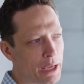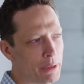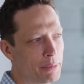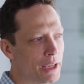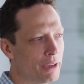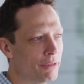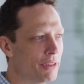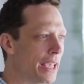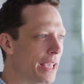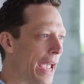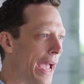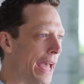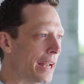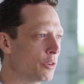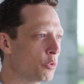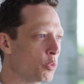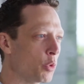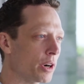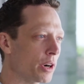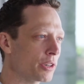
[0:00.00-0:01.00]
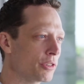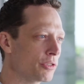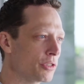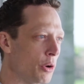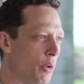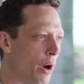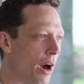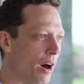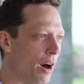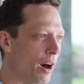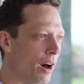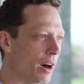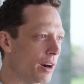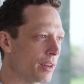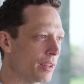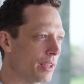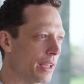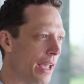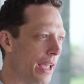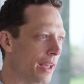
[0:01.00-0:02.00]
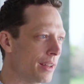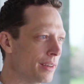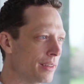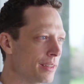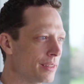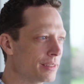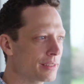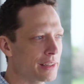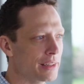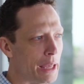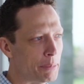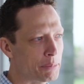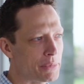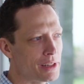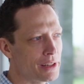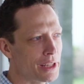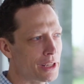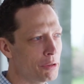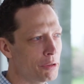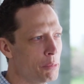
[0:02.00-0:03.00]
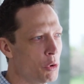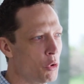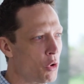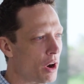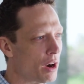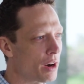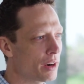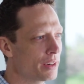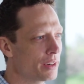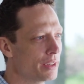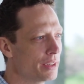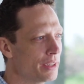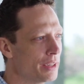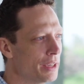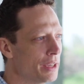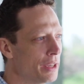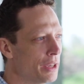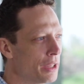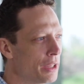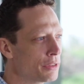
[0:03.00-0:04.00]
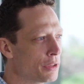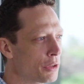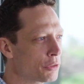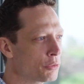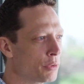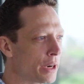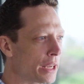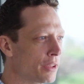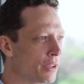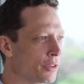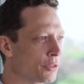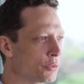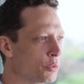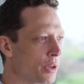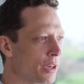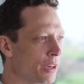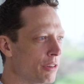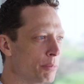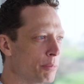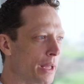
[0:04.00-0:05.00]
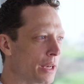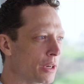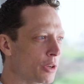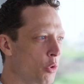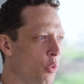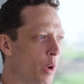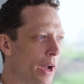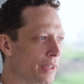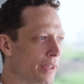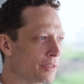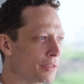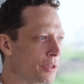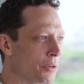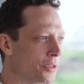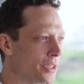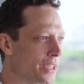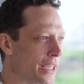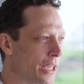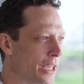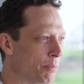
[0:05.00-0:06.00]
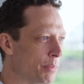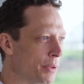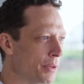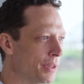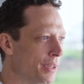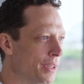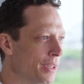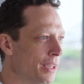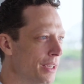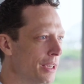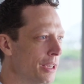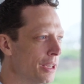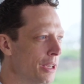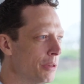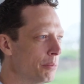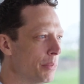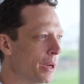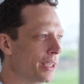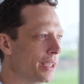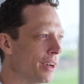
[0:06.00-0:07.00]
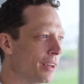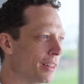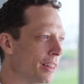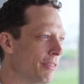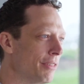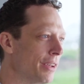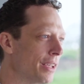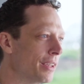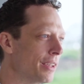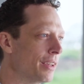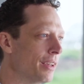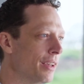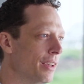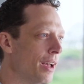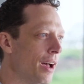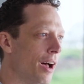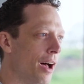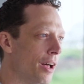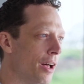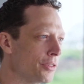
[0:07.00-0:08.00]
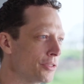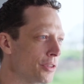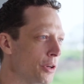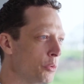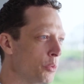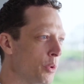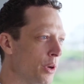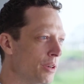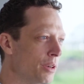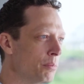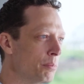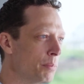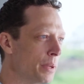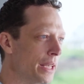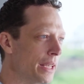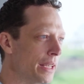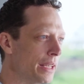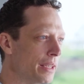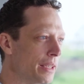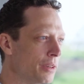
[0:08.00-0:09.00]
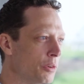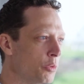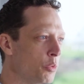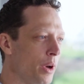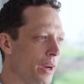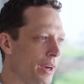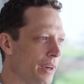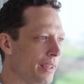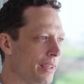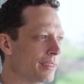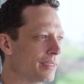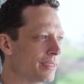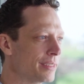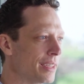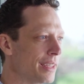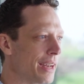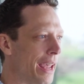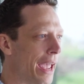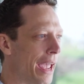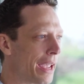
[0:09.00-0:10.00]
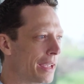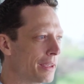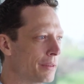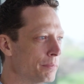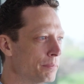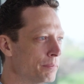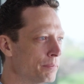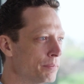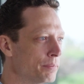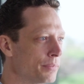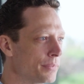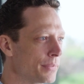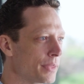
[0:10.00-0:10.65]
And maybe if he hadn't worked so hard and slept a little more, those wrinkles wouldn't have been quite so deep. But Young Living also wouldn't be what it is today.